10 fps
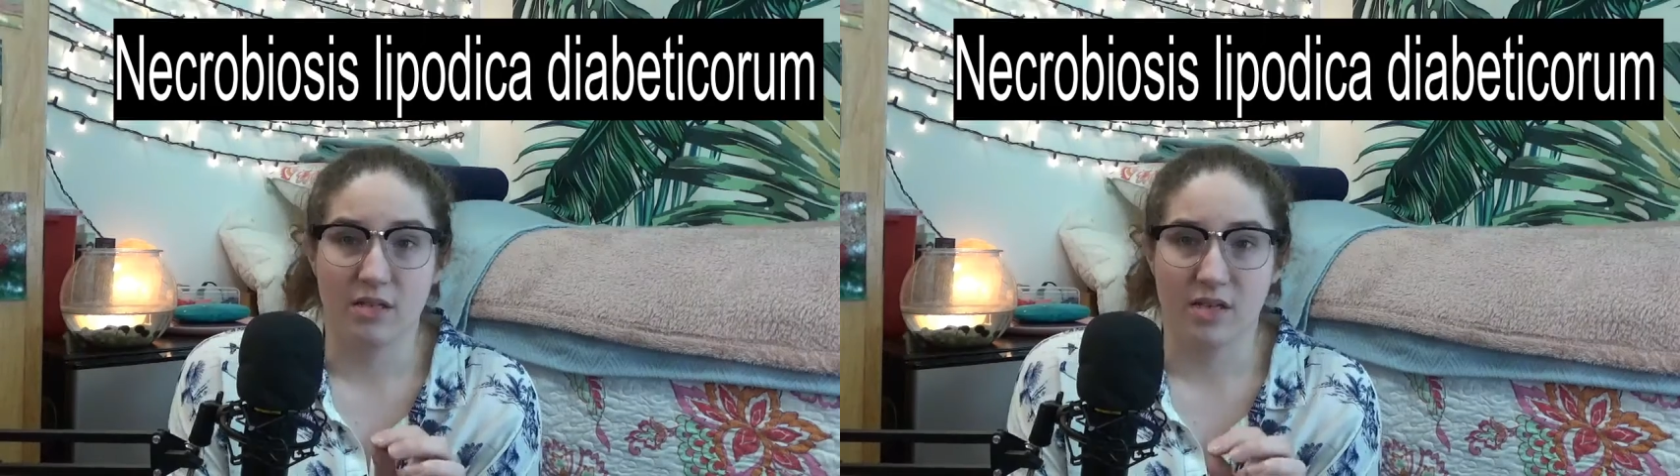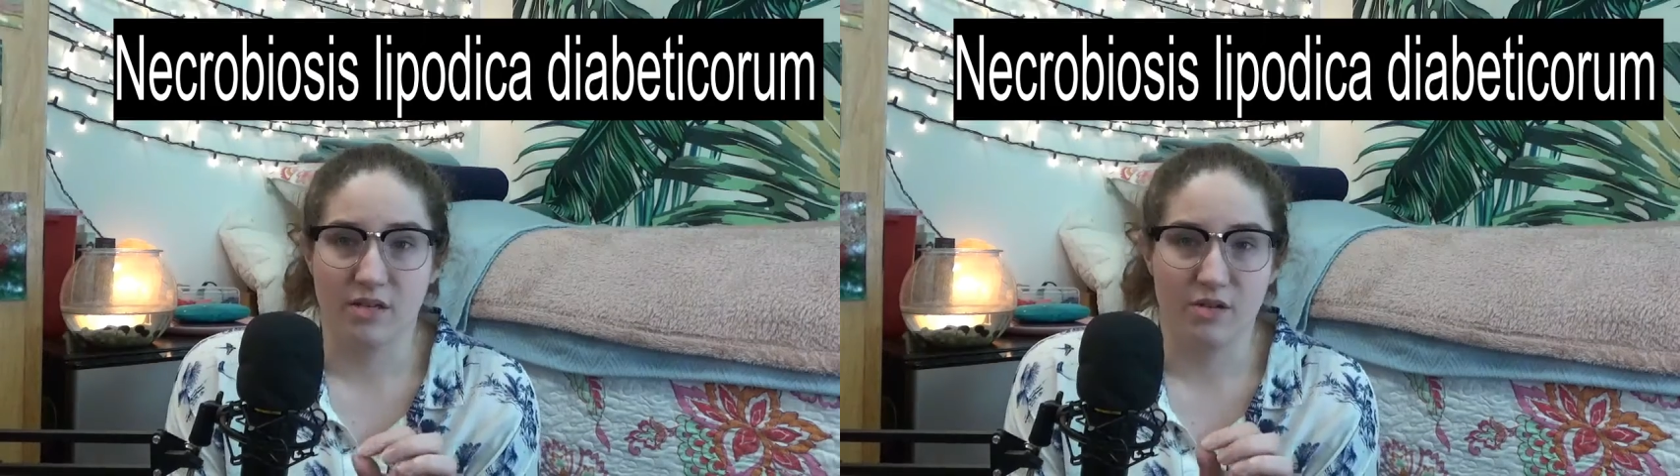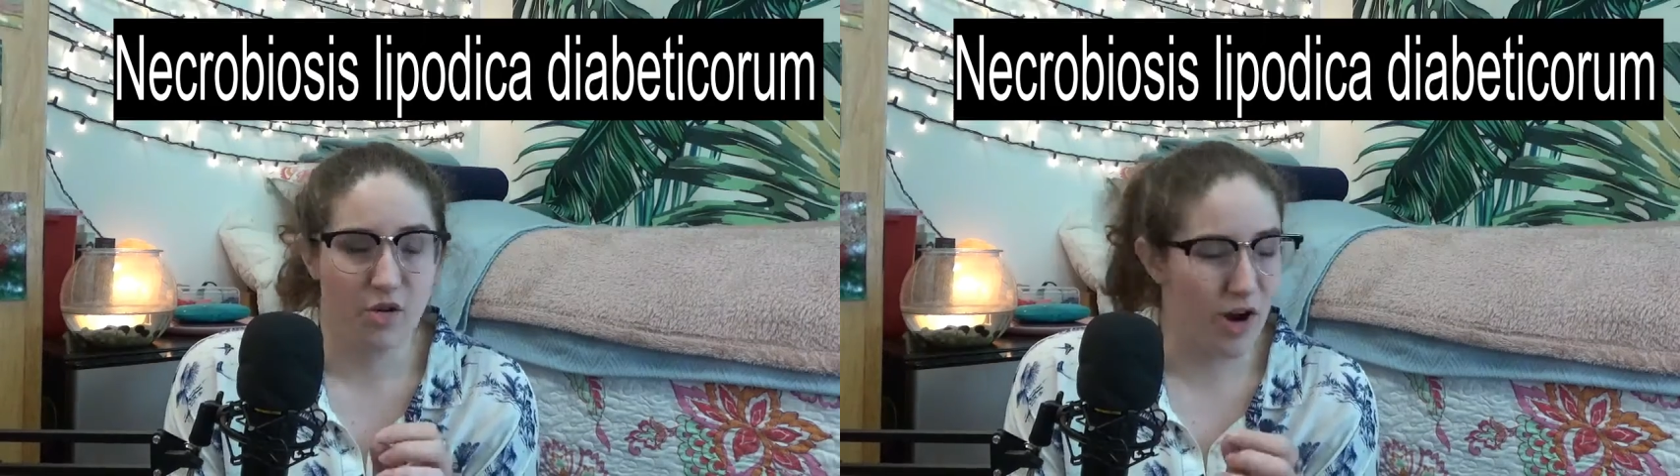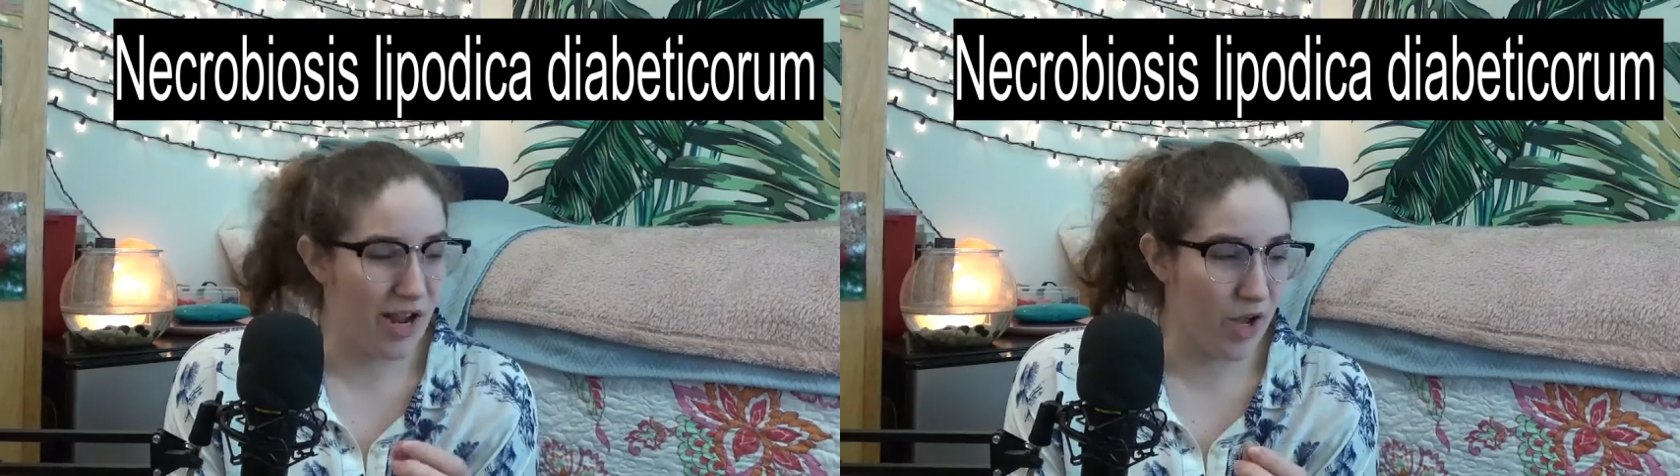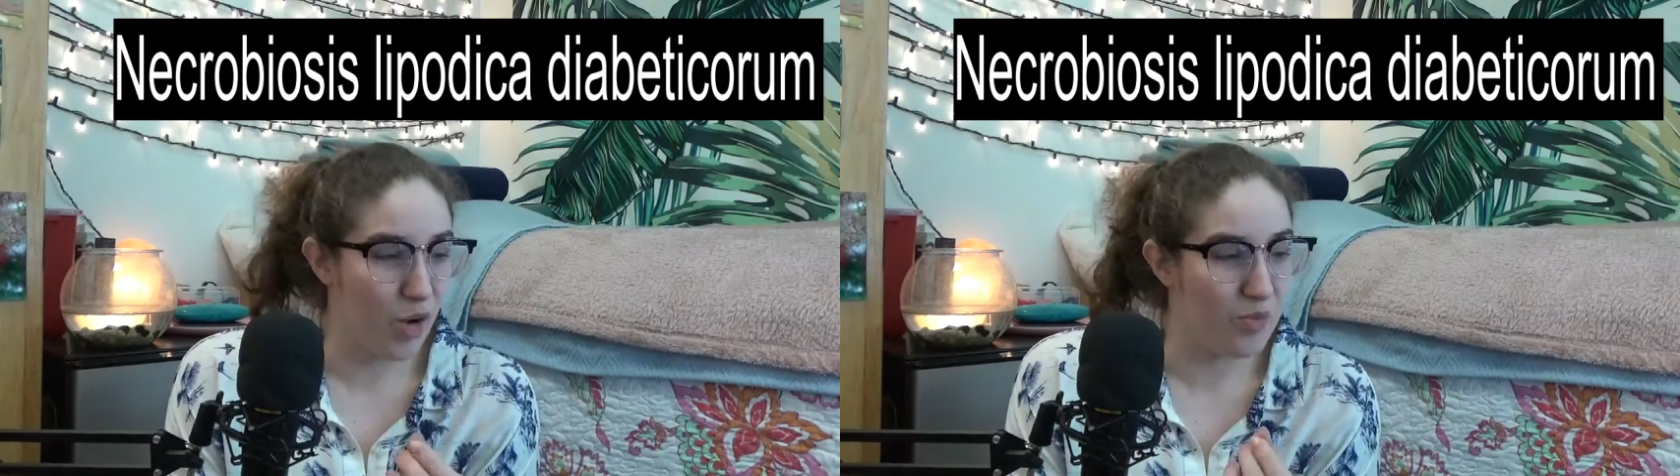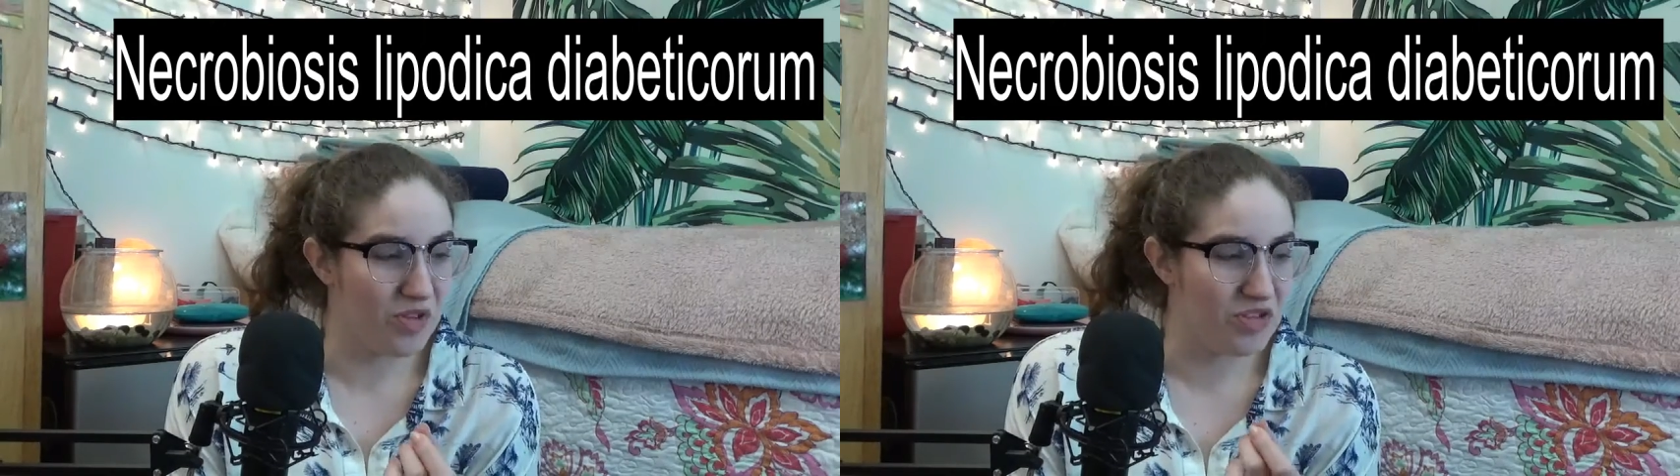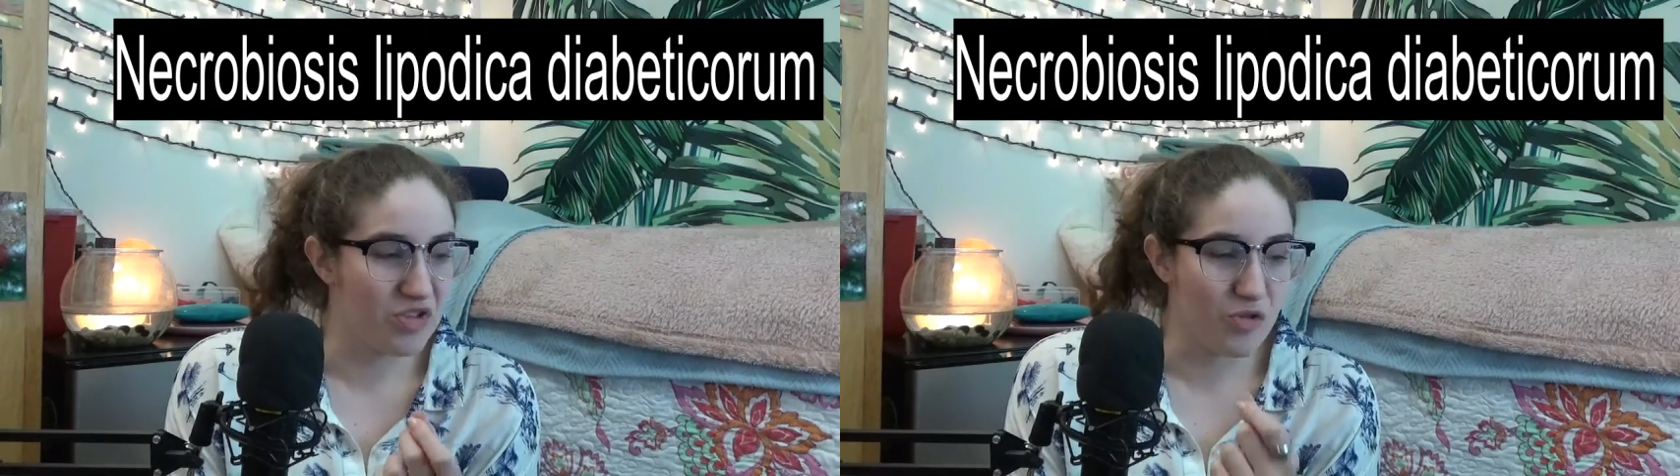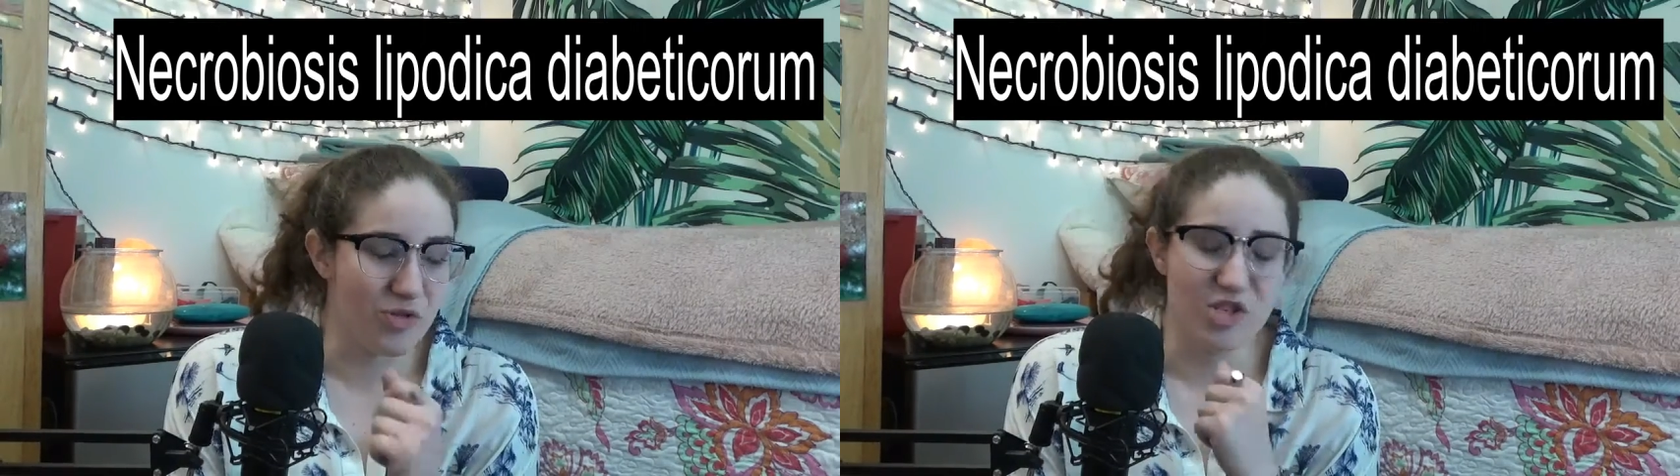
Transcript: can crack open too,